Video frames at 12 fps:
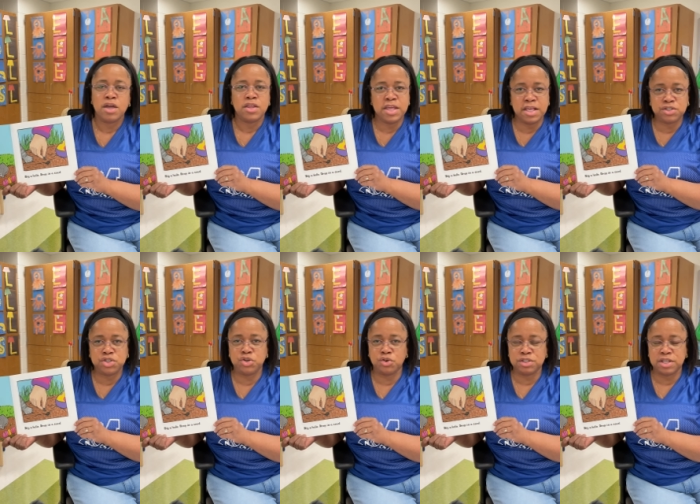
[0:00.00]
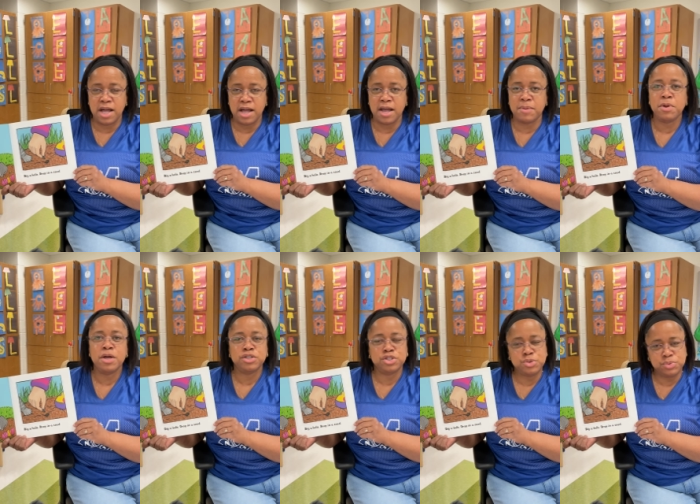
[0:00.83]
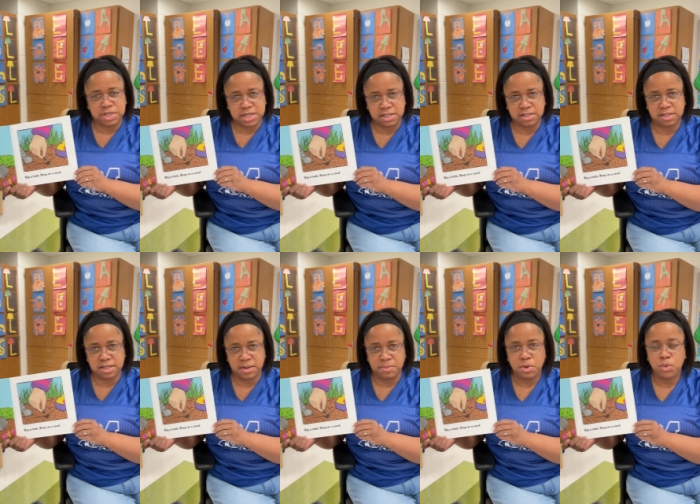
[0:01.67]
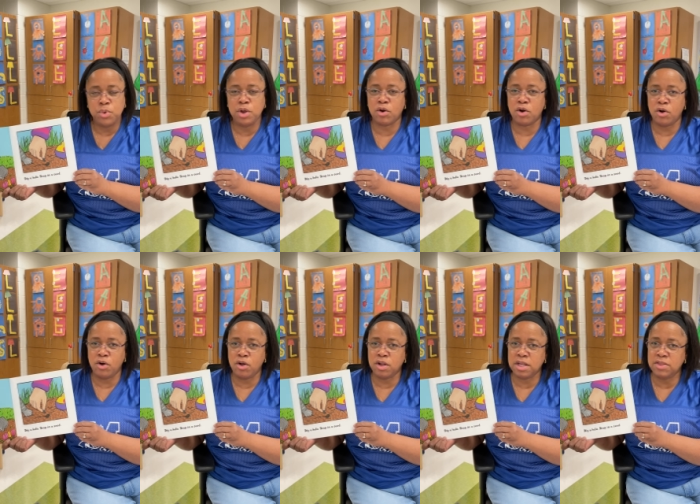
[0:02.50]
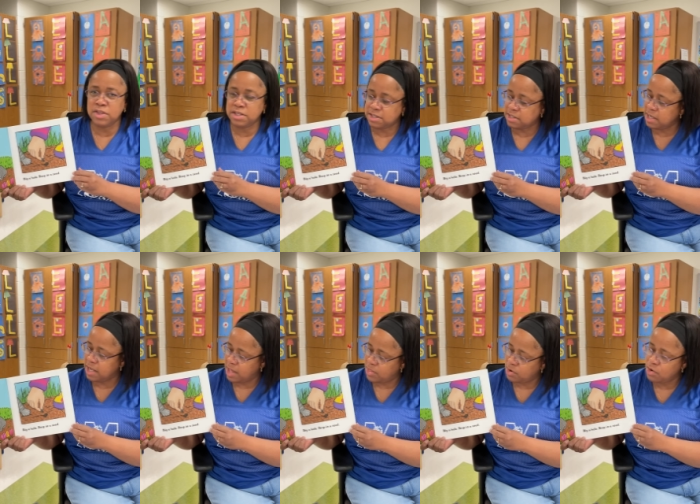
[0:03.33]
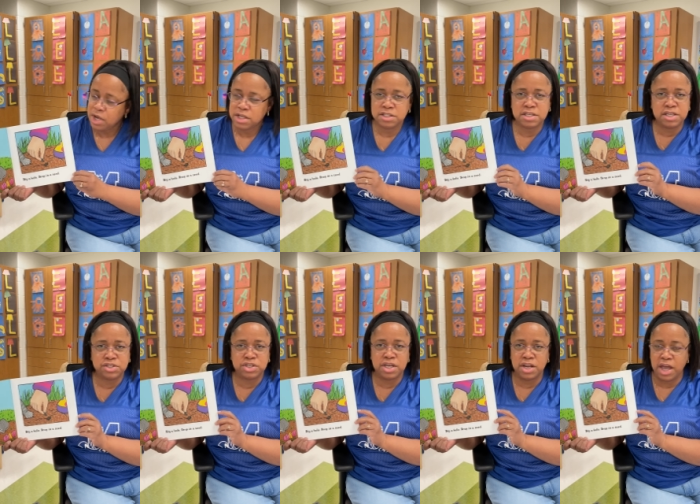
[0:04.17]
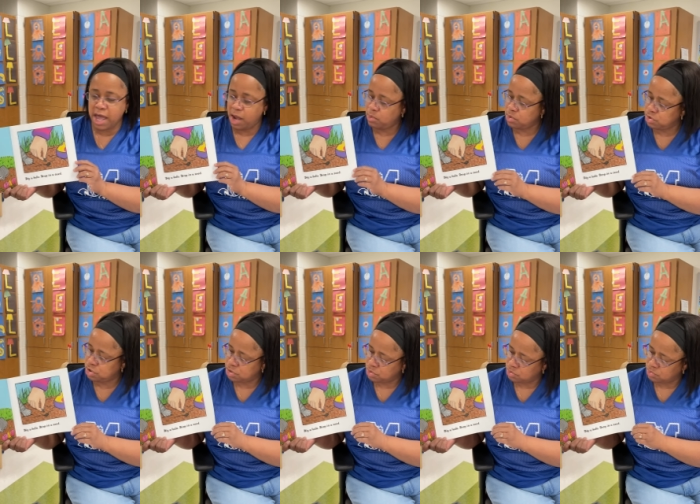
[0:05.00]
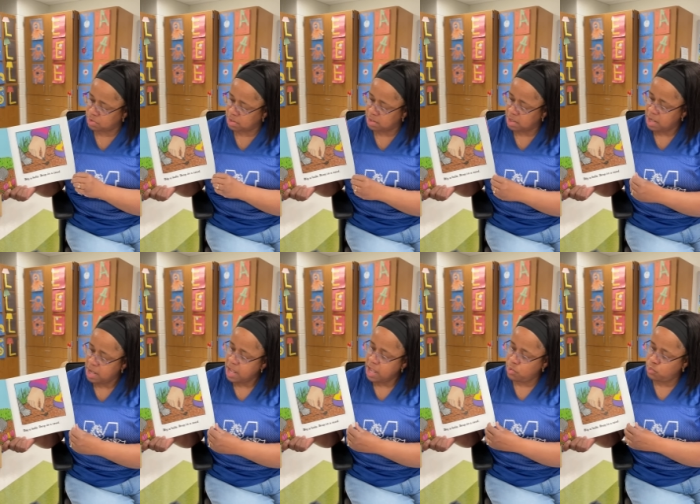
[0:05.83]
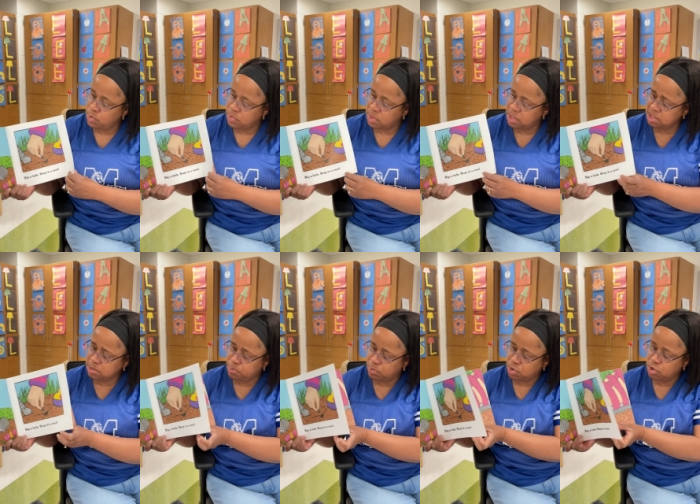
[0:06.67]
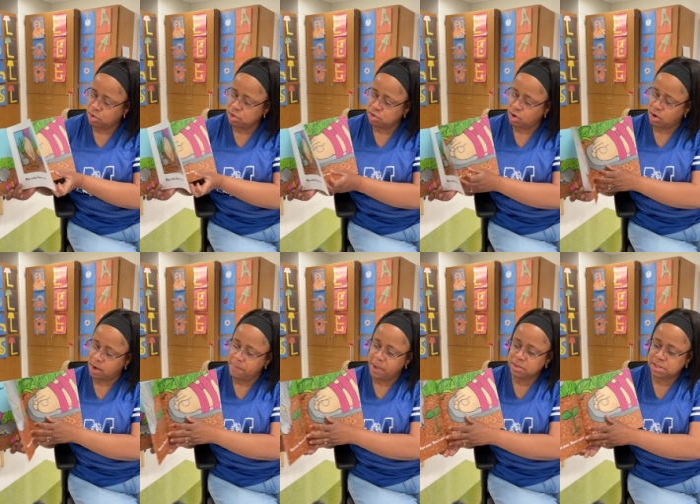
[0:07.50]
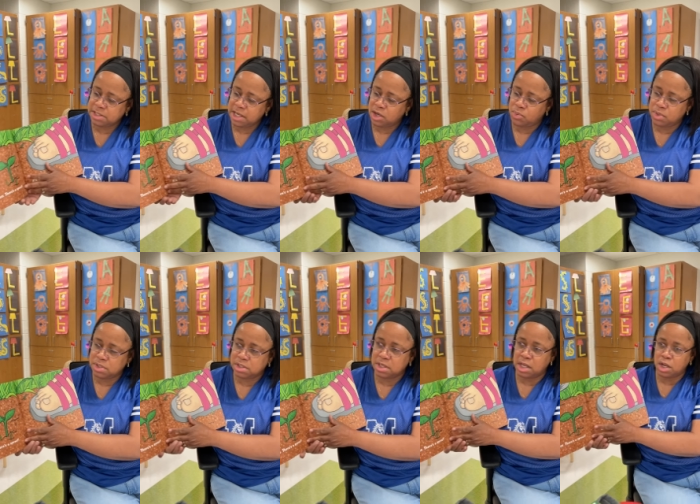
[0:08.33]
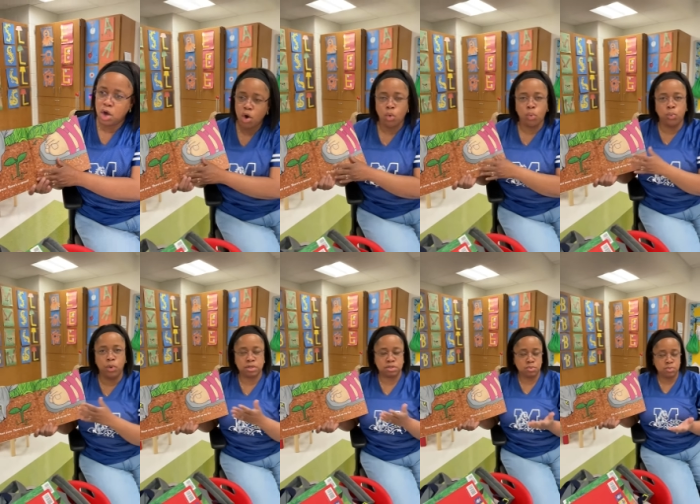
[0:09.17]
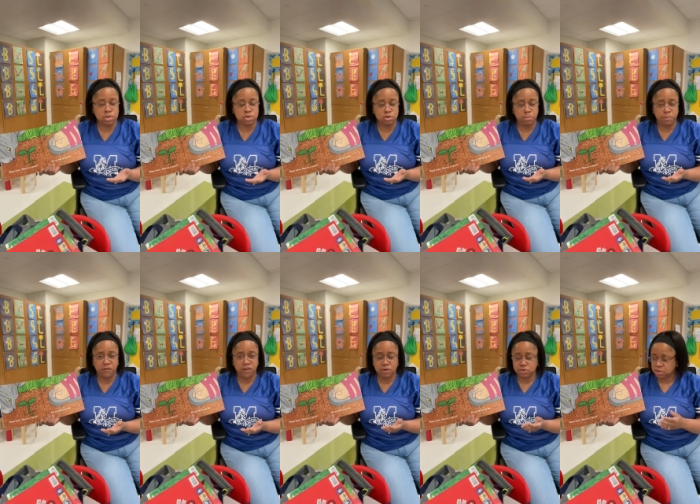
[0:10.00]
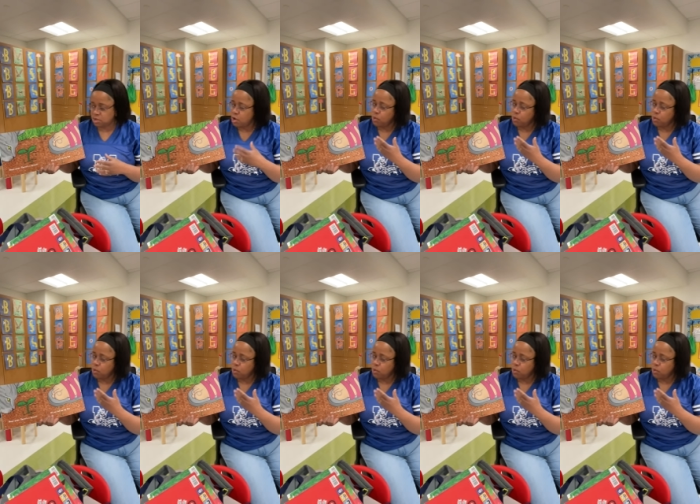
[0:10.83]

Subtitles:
It's your time to teach them. We are all in this together, teaching our children. And with this book, you can talk about sequencing. What do we do first?